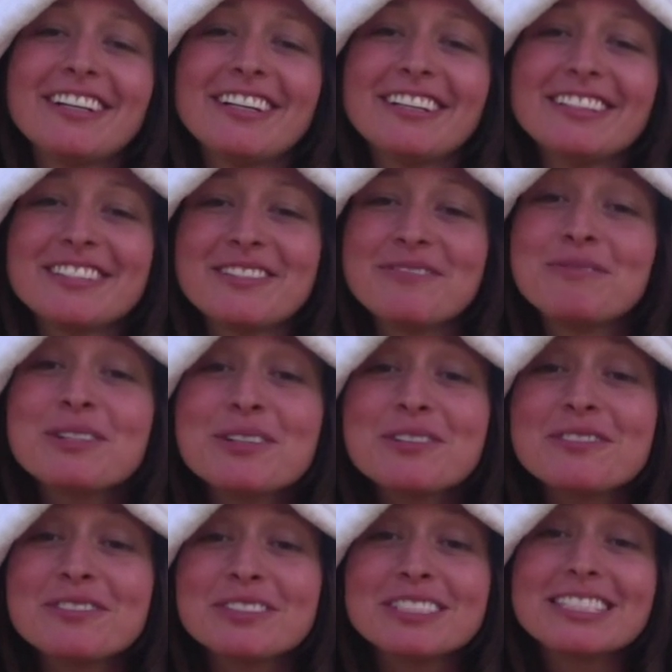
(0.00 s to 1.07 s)
It's a
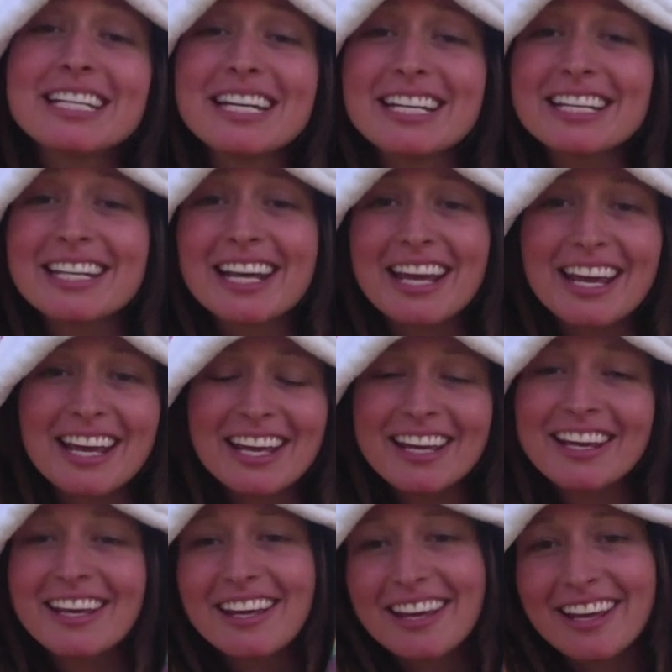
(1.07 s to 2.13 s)
beautiful day today,
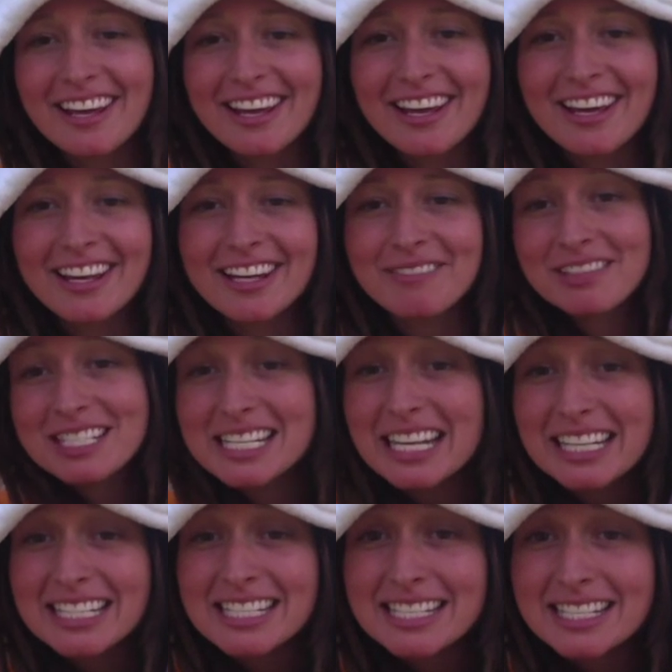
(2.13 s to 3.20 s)
and I'm
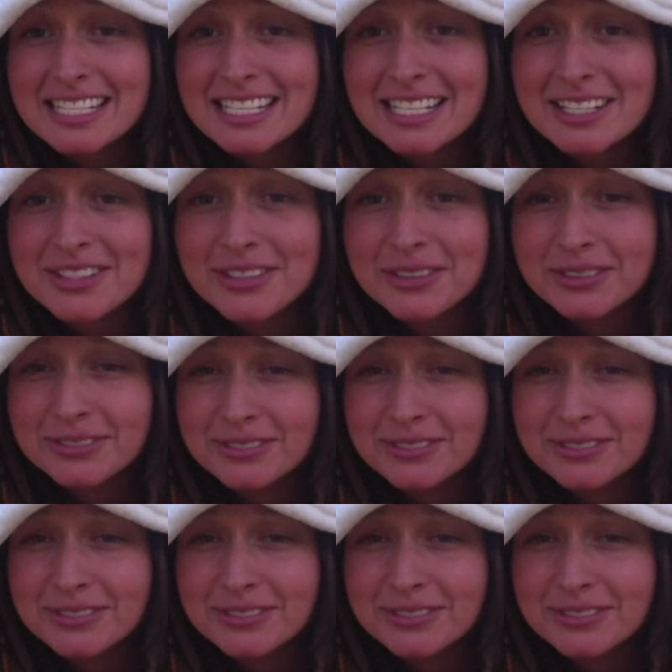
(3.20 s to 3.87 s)
excited to see you.